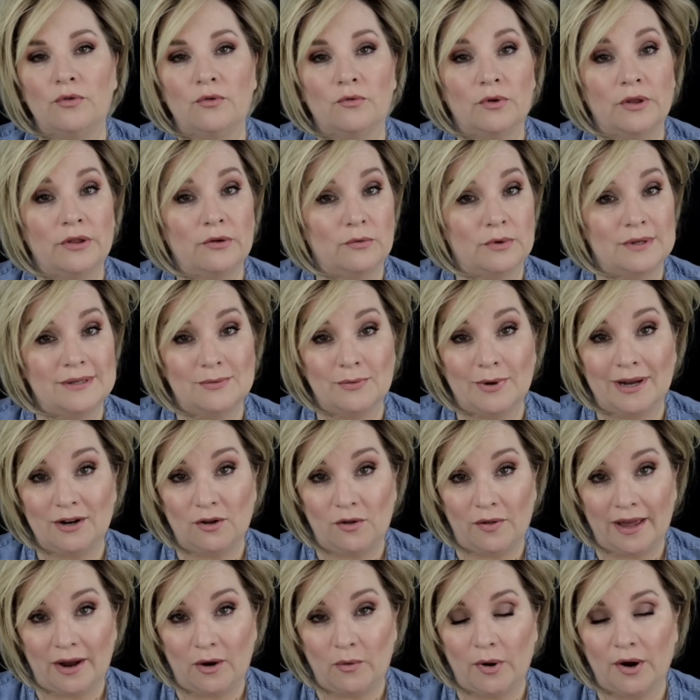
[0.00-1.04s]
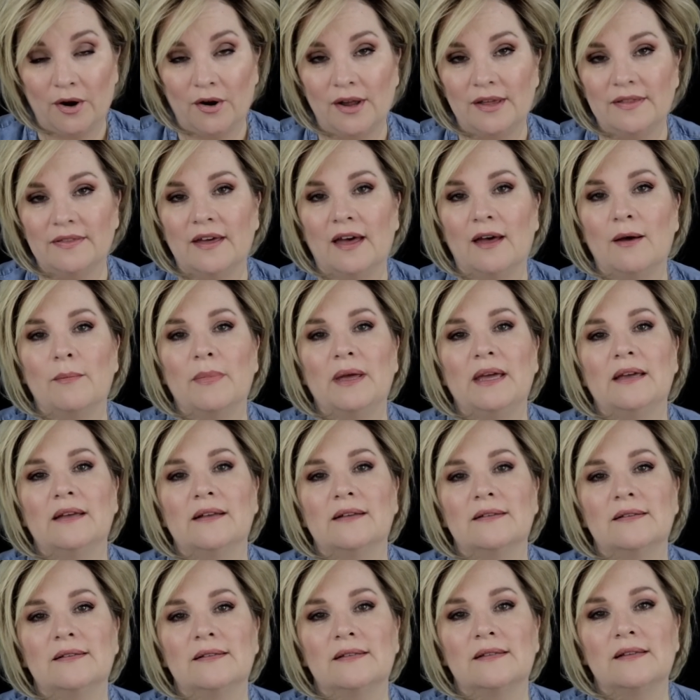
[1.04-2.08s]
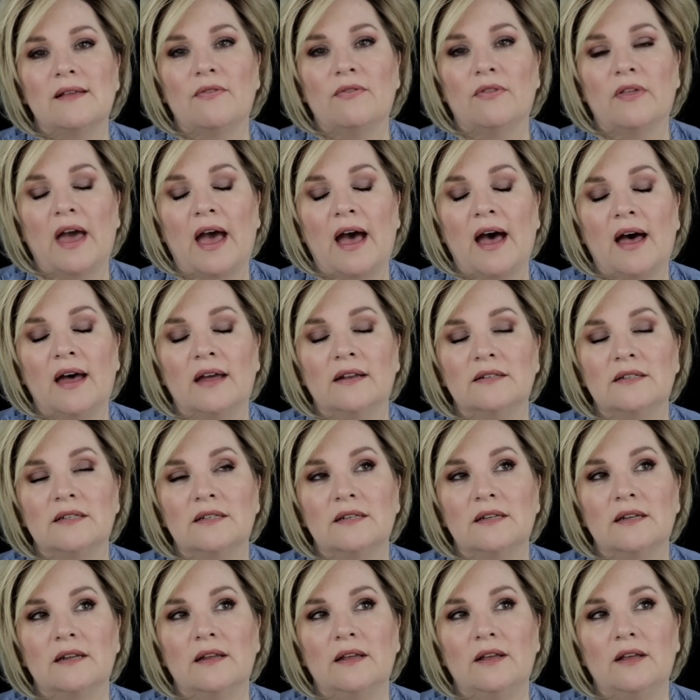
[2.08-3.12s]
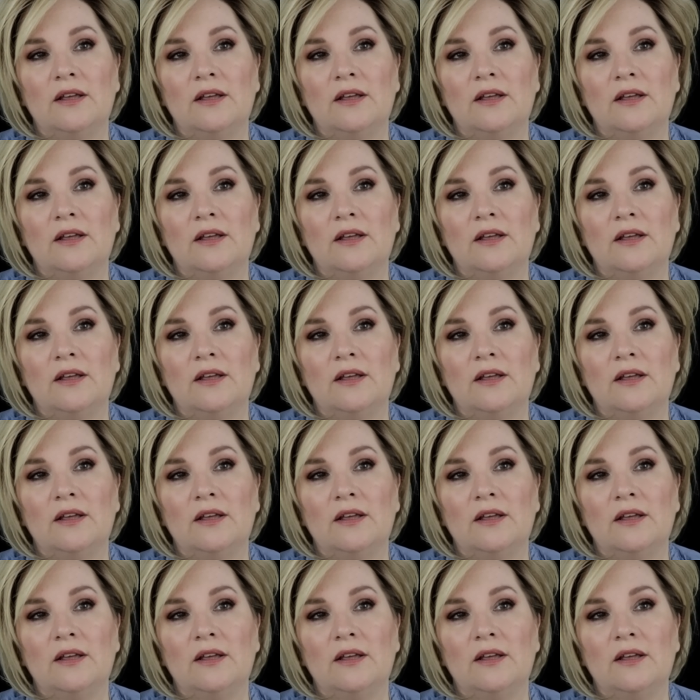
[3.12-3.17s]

the other reason why I don't like wearing them is that